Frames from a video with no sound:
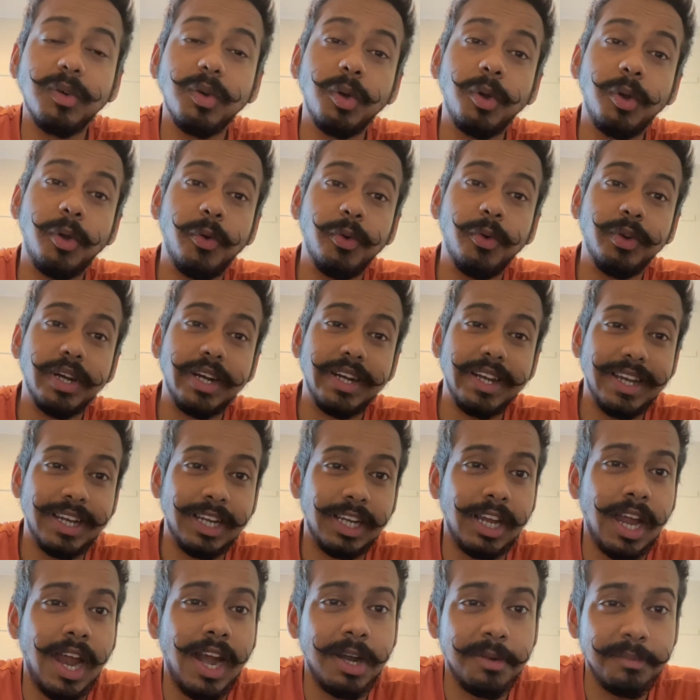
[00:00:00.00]
good at
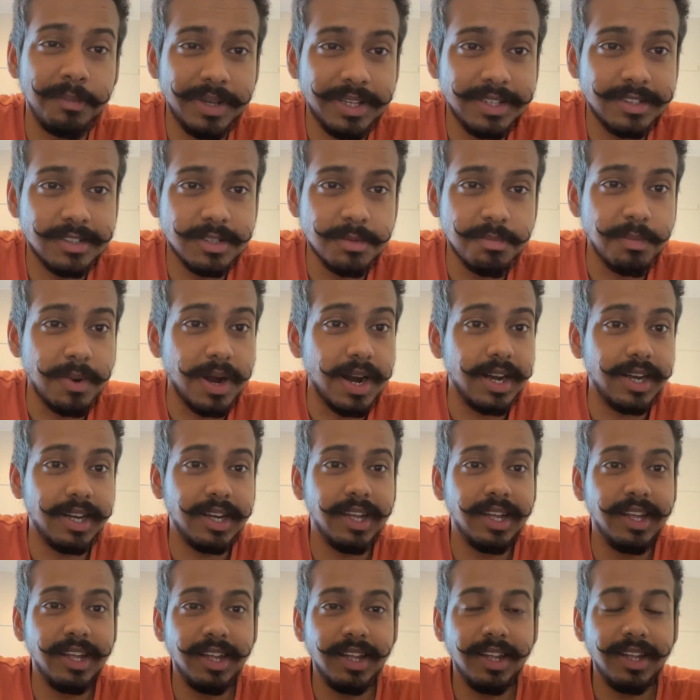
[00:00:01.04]
academics, but
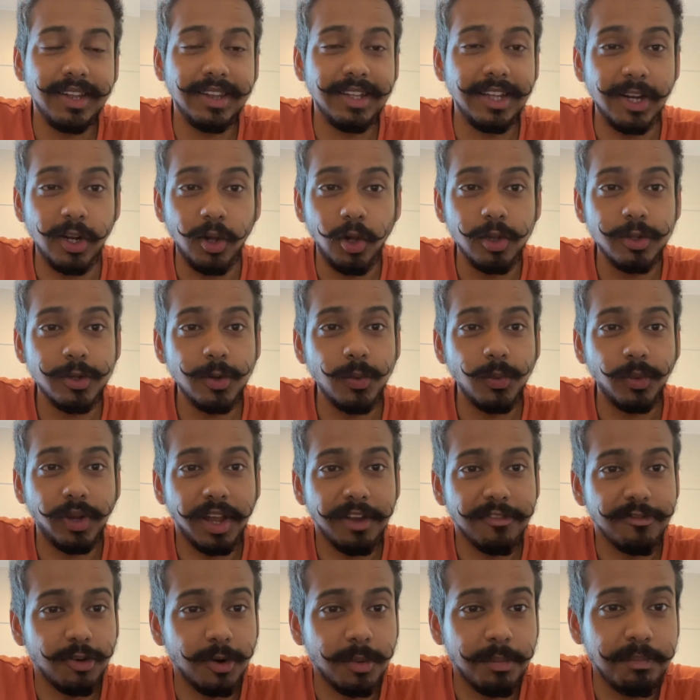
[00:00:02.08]
they're also
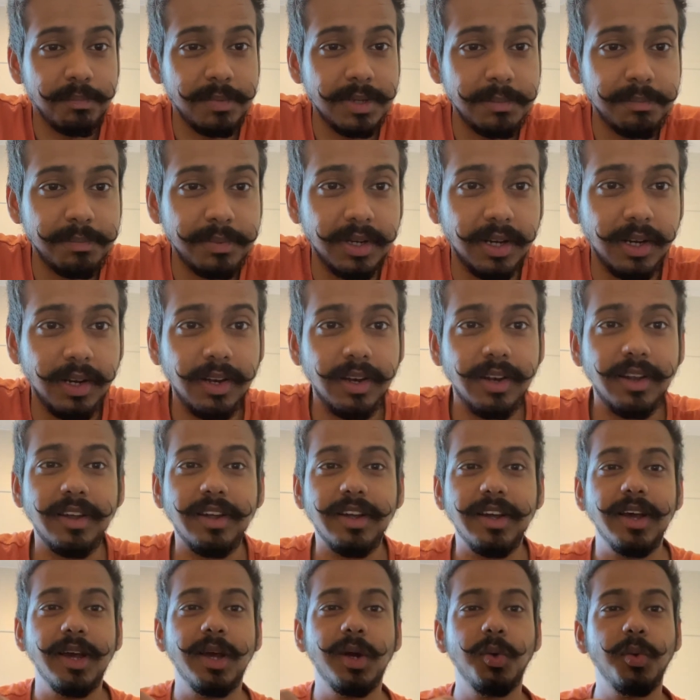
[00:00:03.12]
looking for people
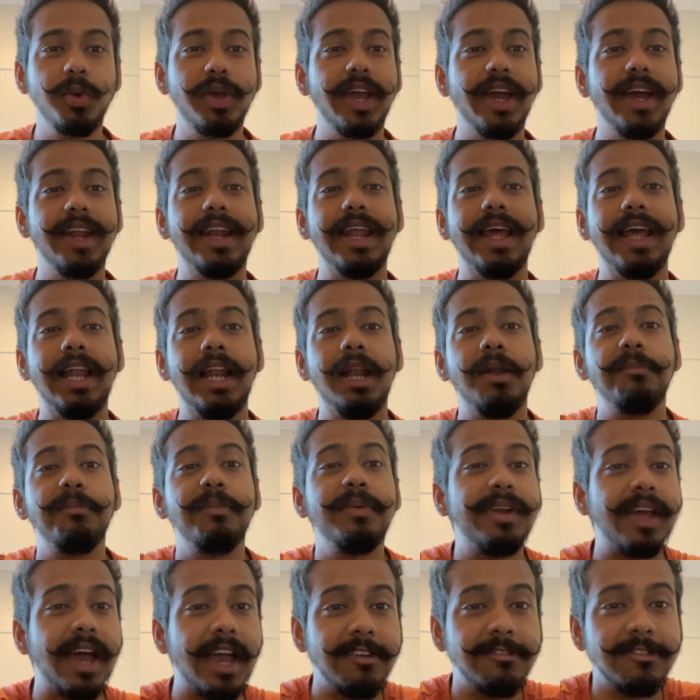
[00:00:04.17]
who can help
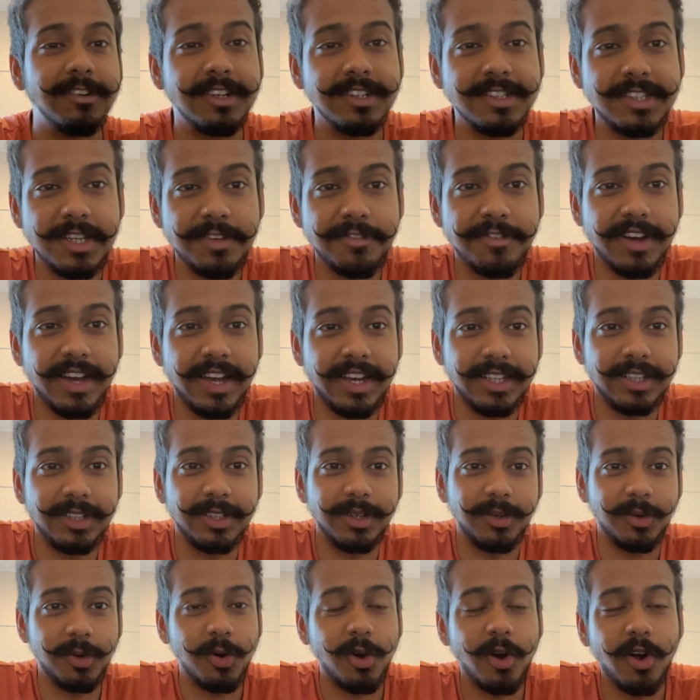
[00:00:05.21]
diversify the
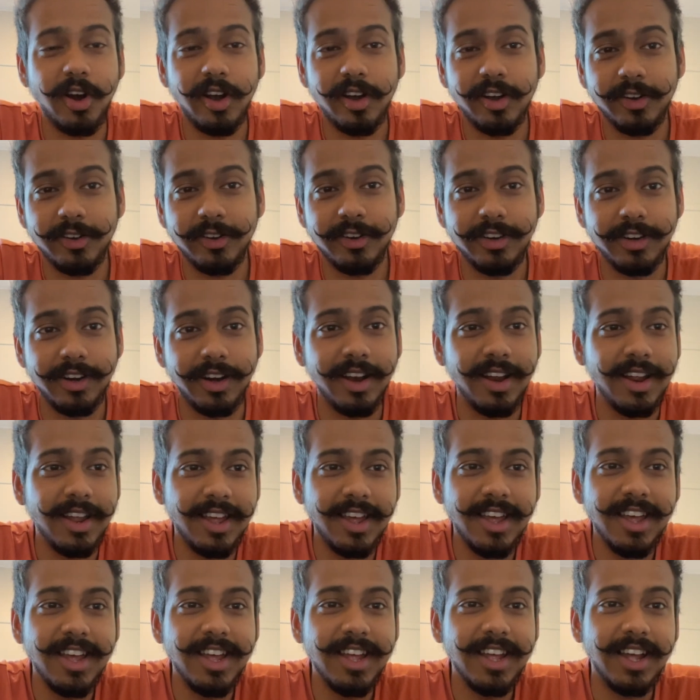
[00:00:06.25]
cohort, or
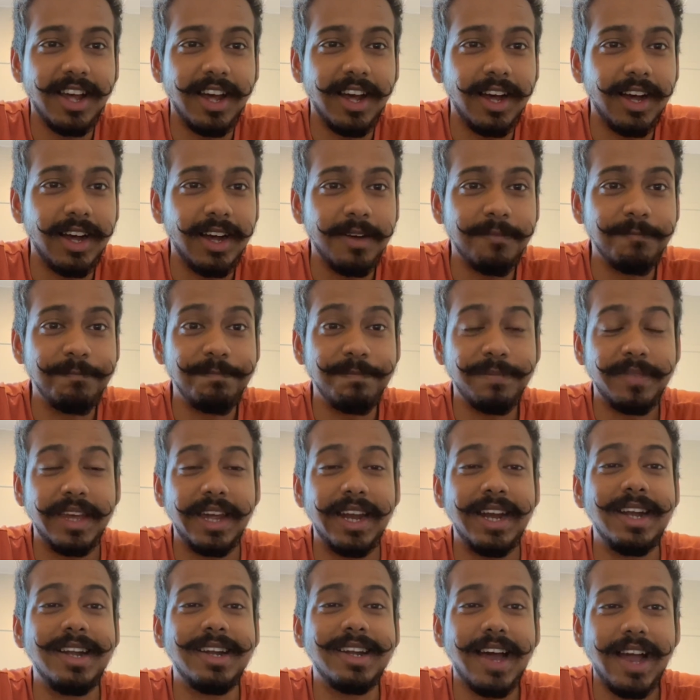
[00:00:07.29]
the
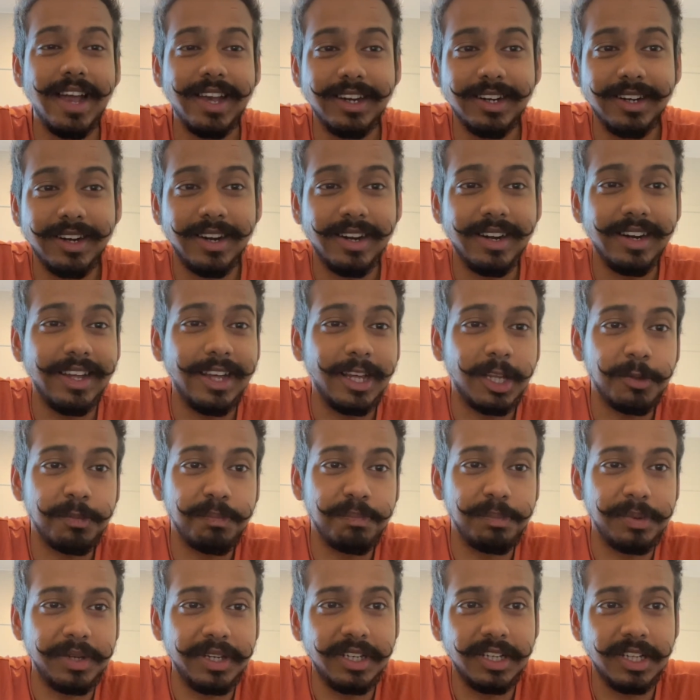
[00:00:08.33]
entire
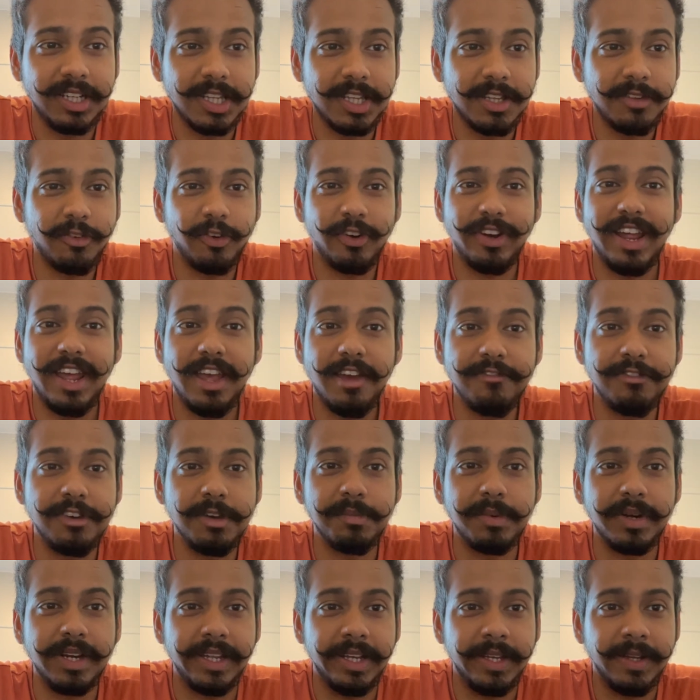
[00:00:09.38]
experience for
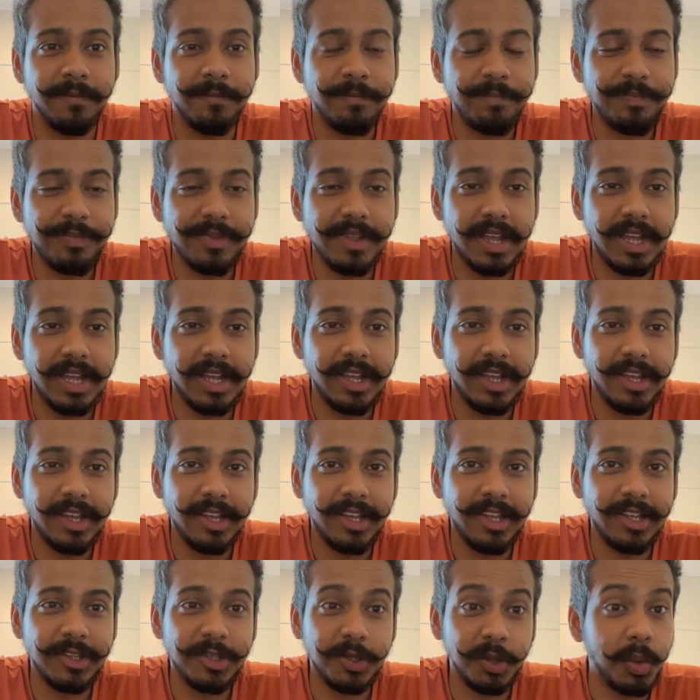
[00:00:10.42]
everybody.
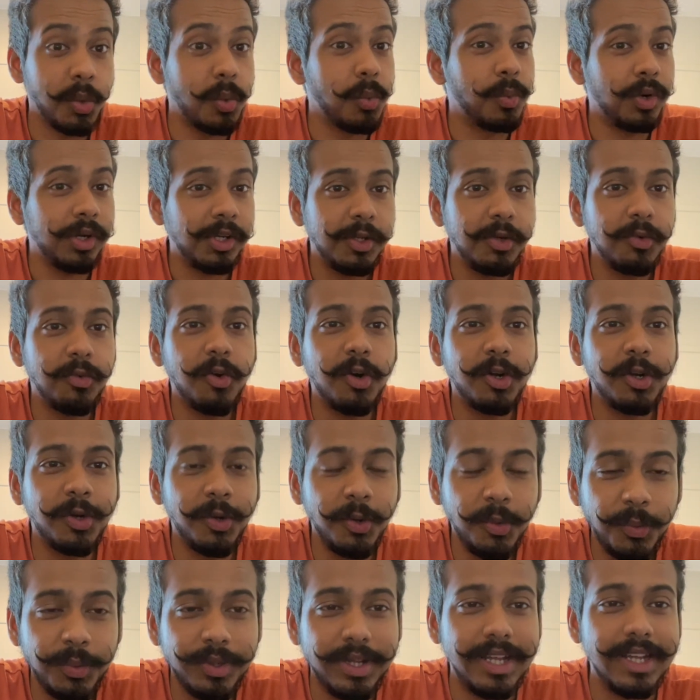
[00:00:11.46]
So what you want to
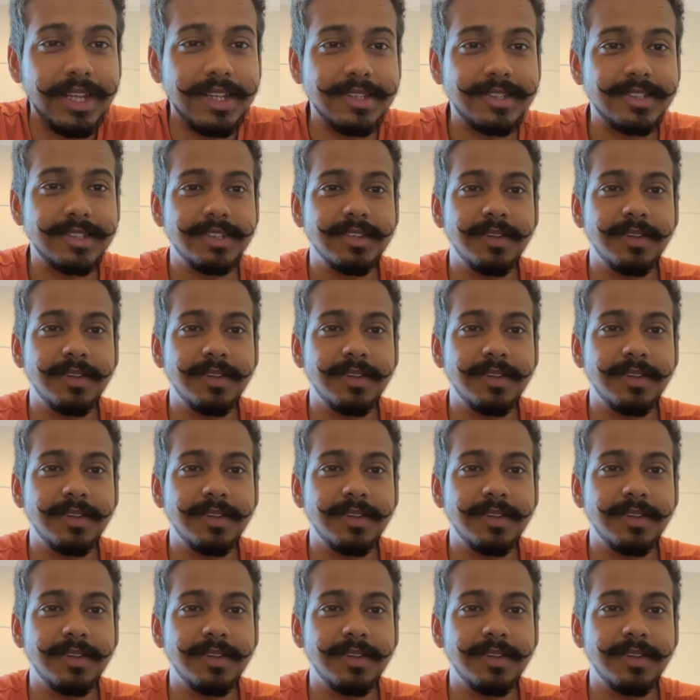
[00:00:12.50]
do is,